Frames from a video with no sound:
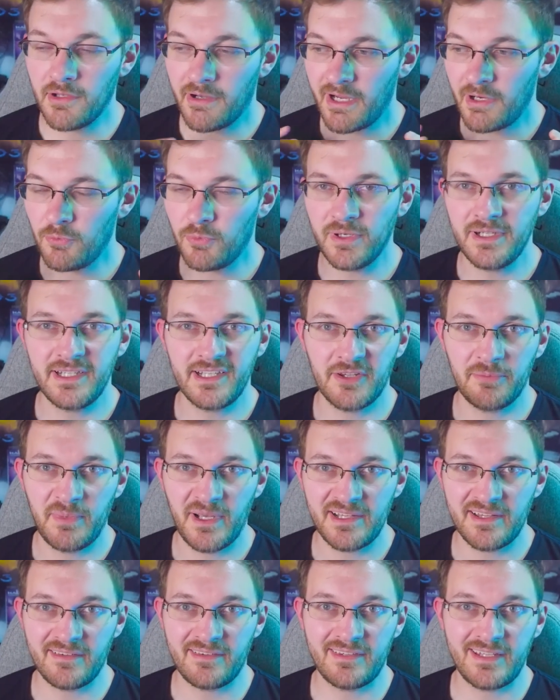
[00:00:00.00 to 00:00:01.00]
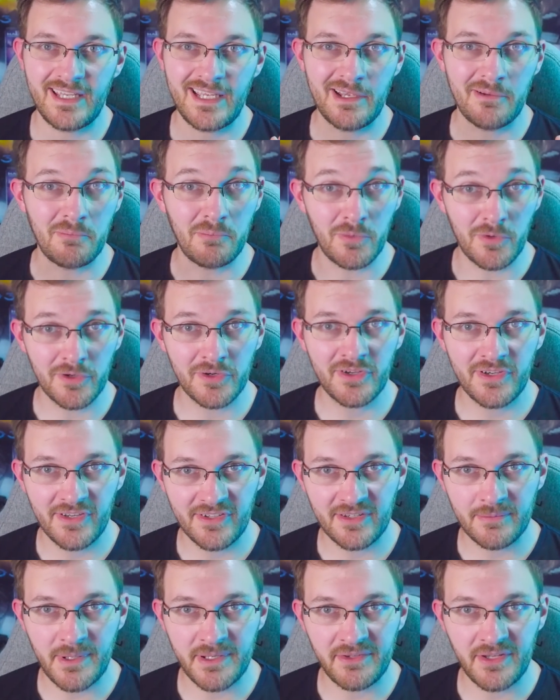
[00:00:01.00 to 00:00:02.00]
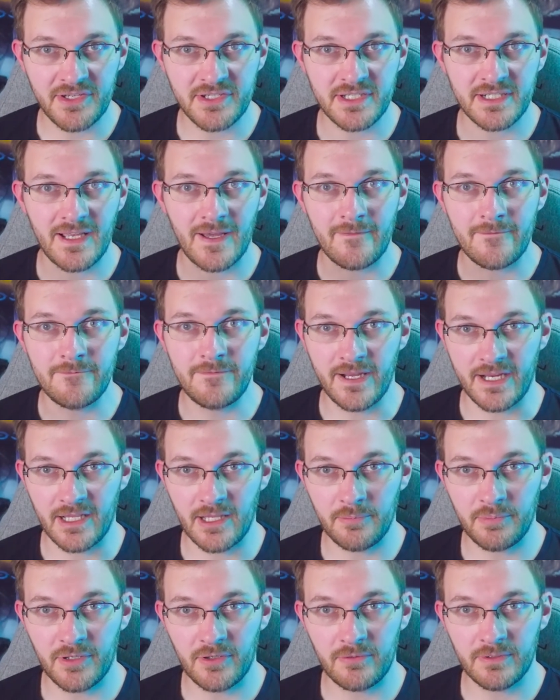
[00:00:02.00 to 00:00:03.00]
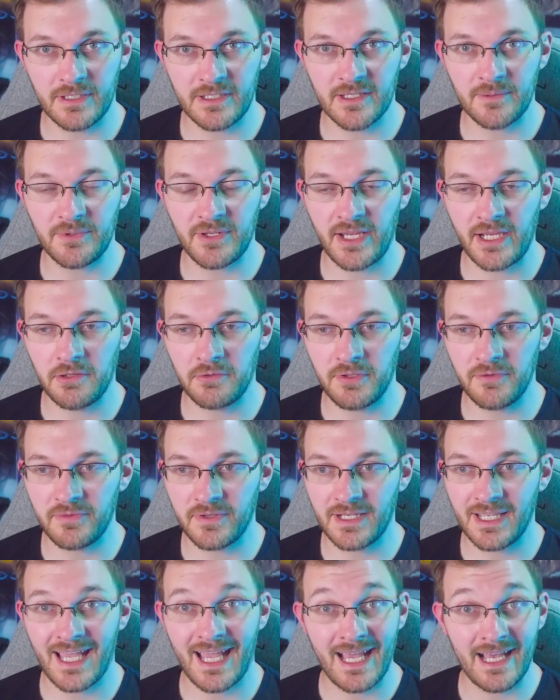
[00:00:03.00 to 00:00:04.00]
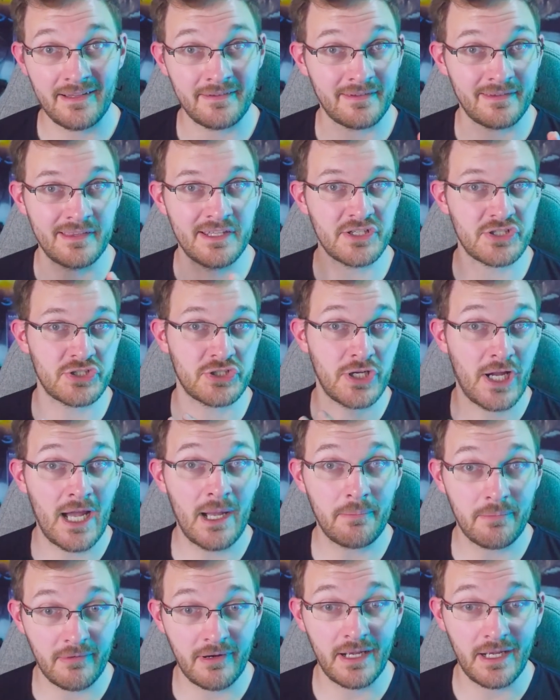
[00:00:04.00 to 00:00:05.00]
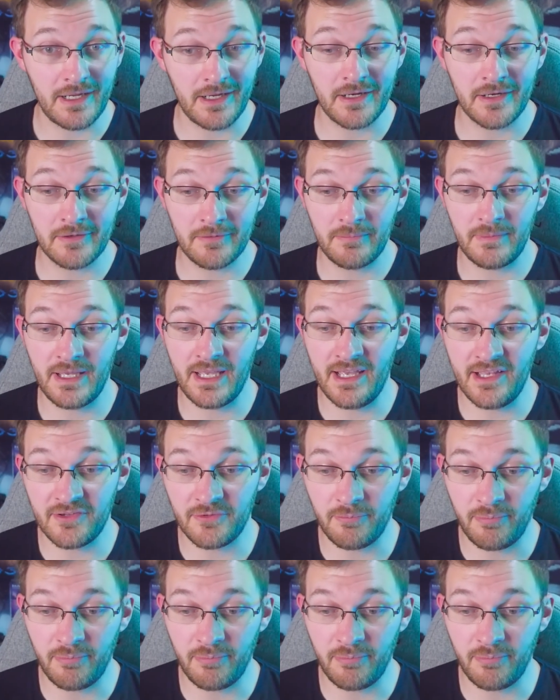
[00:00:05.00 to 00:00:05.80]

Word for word: Though I would expect to see more customization available when it comes to Halo Infinite, as the shop right here is